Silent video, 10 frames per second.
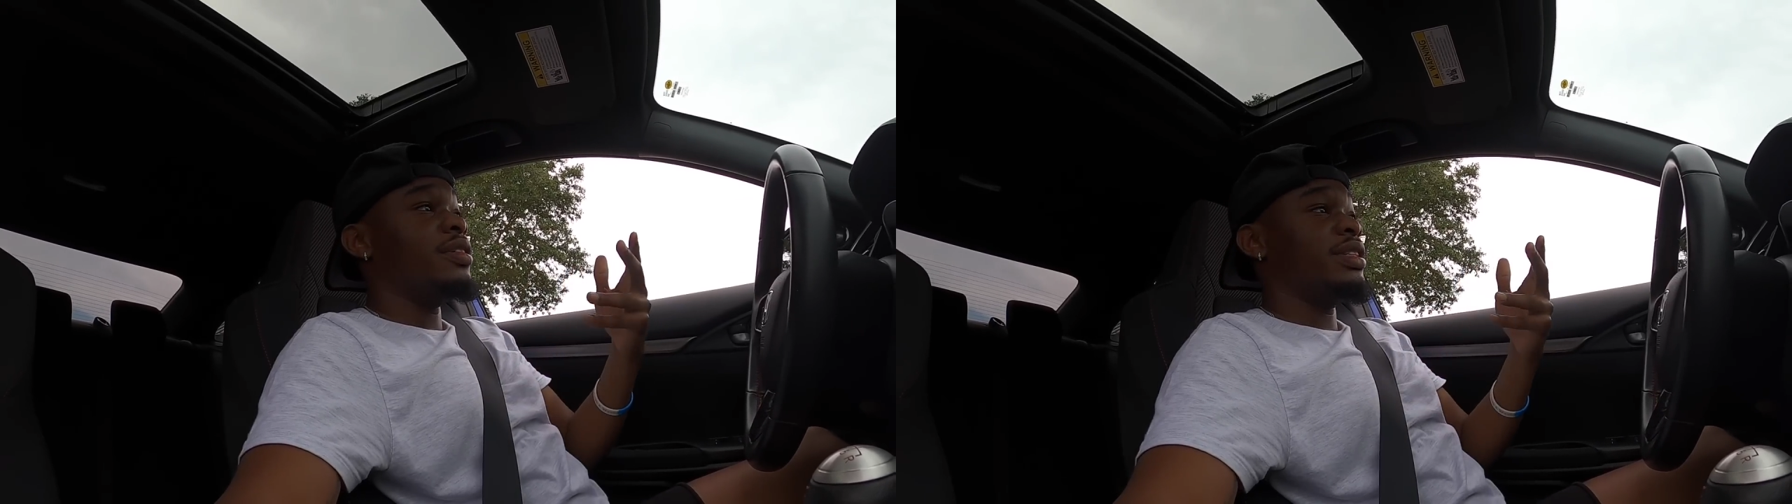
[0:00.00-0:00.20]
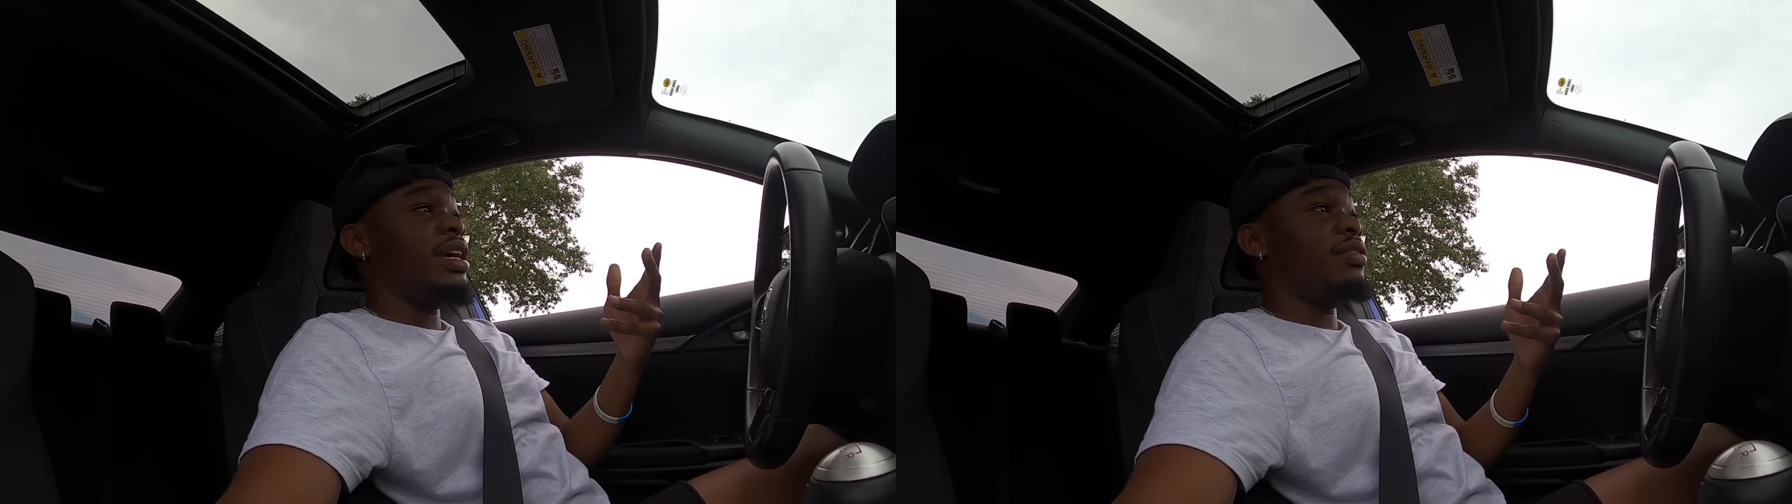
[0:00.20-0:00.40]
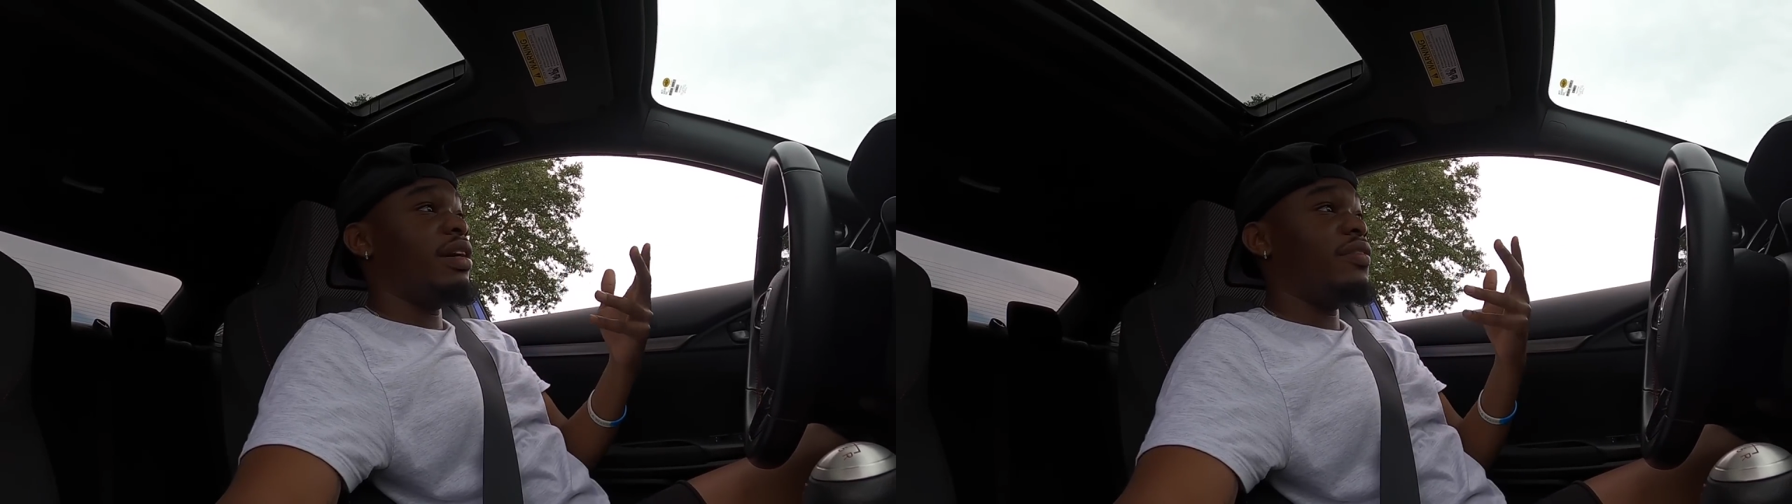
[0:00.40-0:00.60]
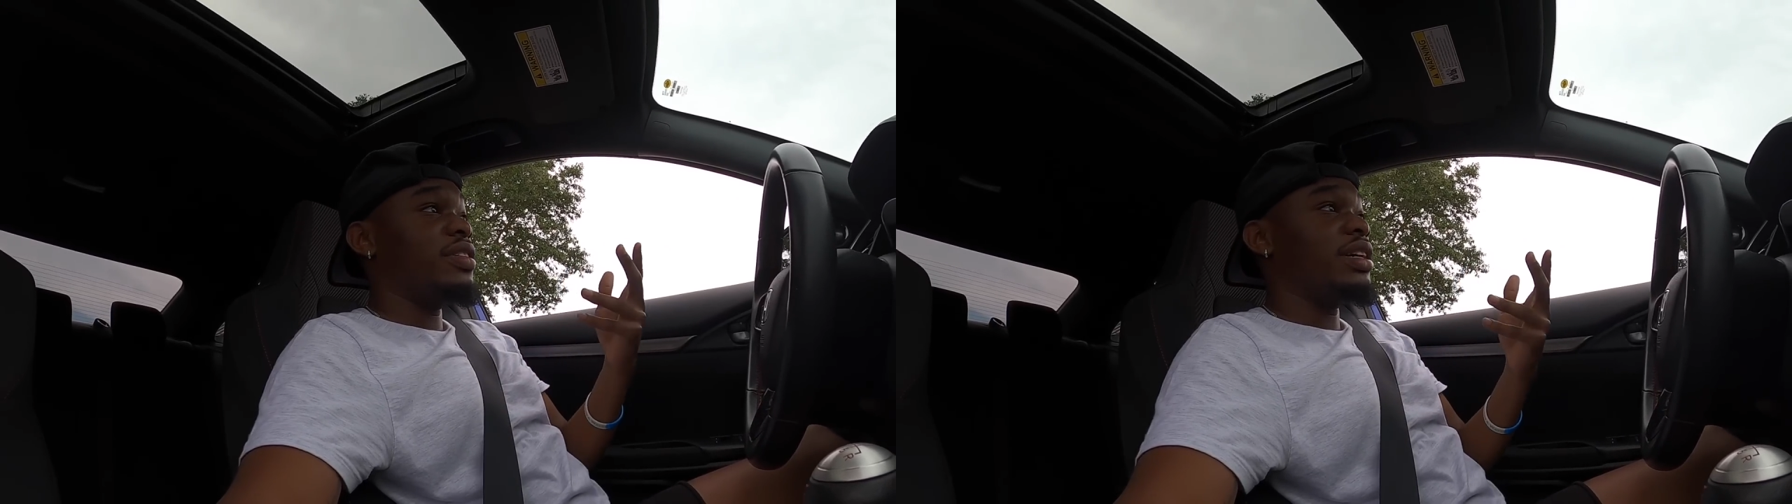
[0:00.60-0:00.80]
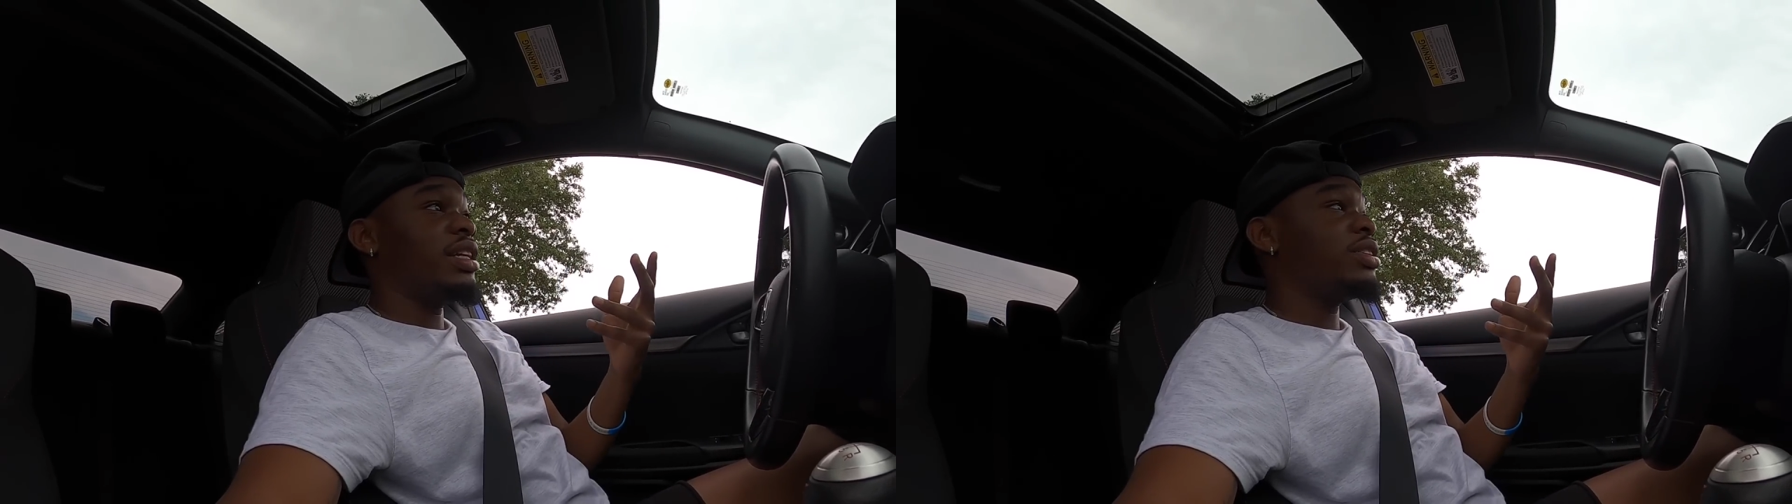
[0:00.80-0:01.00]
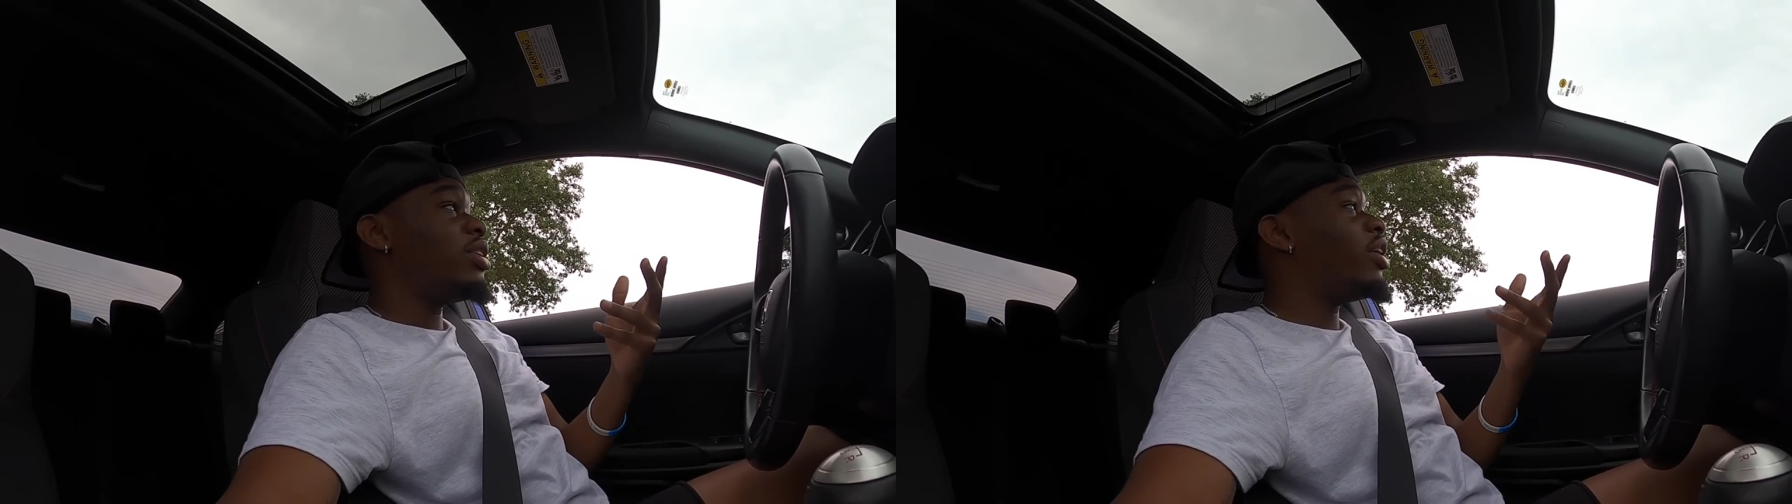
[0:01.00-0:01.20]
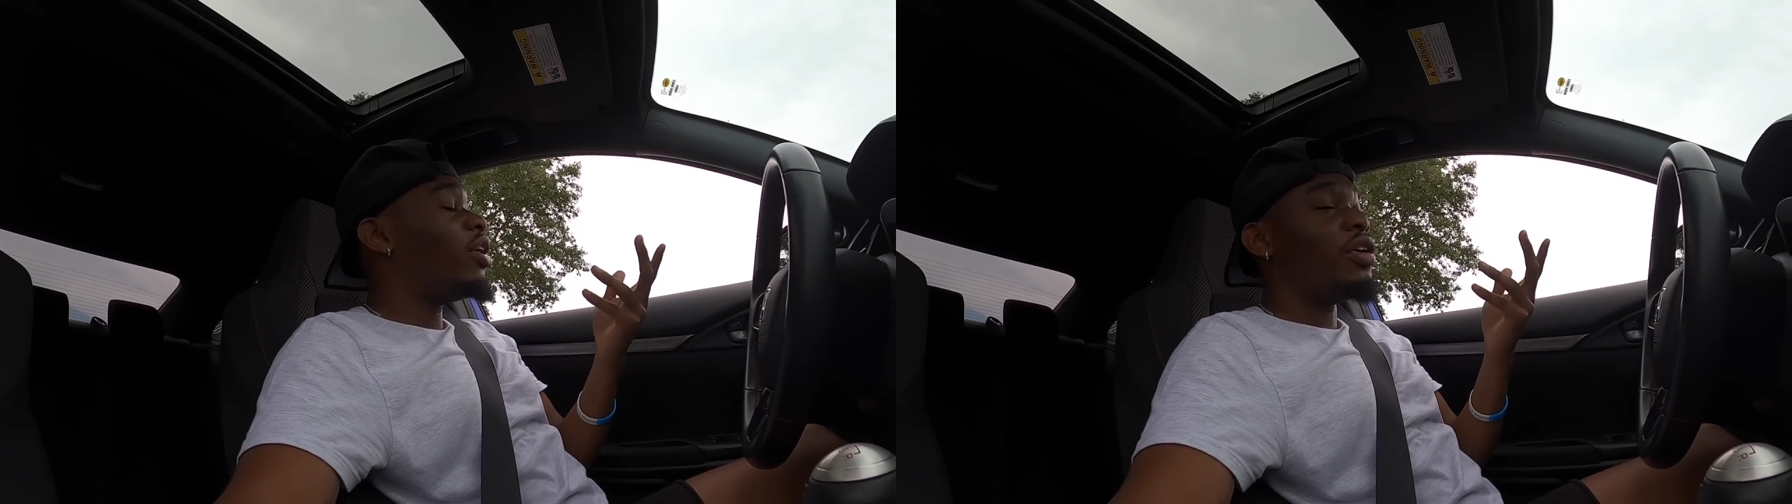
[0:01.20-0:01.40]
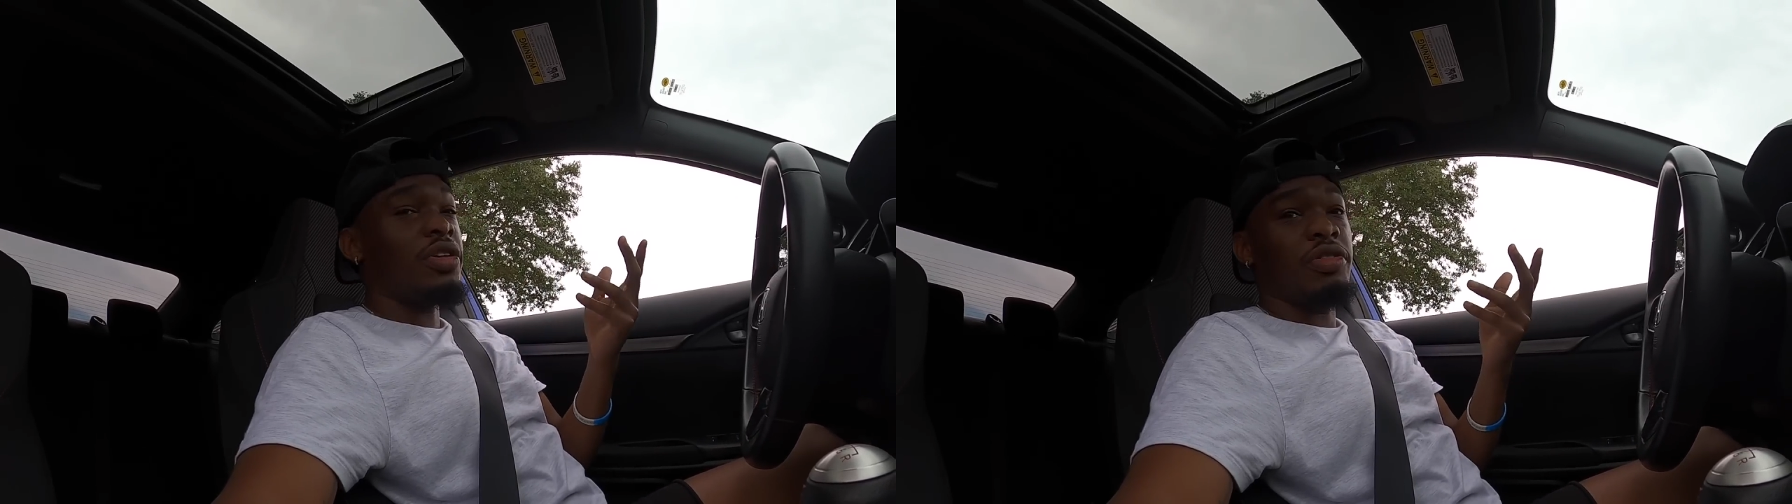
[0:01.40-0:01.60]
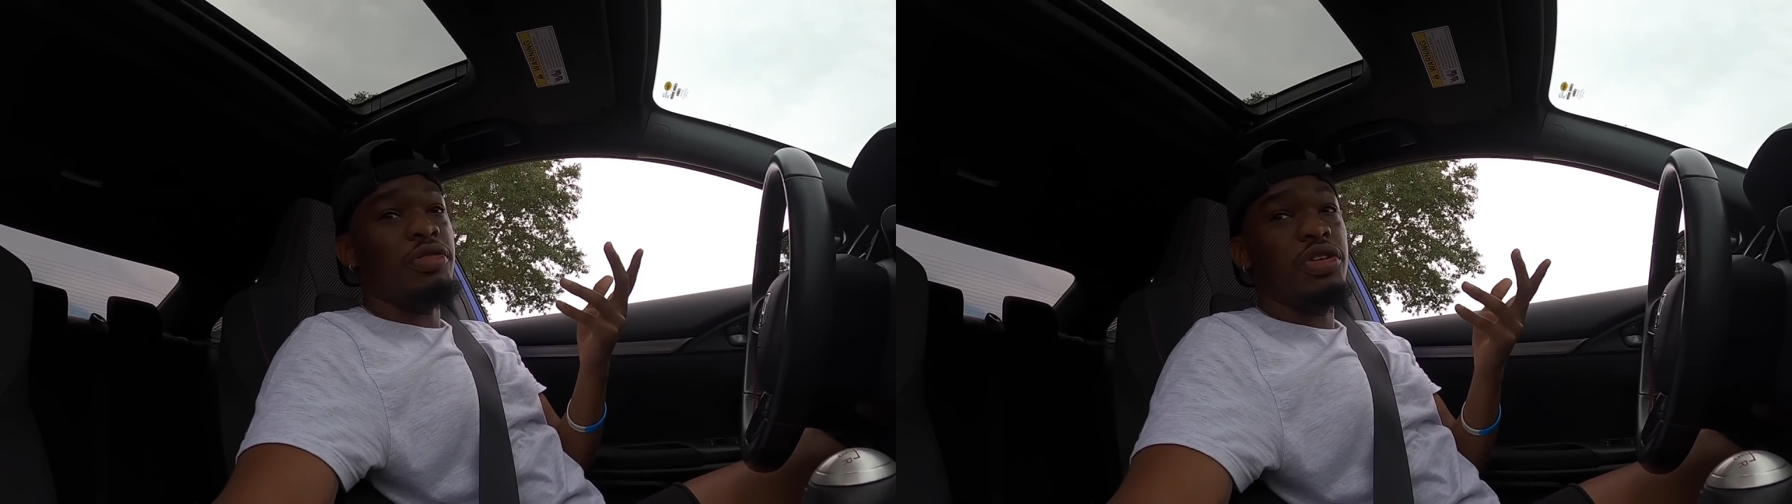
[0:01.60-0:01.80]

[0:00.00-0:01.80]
were saying when I first got this car, oh,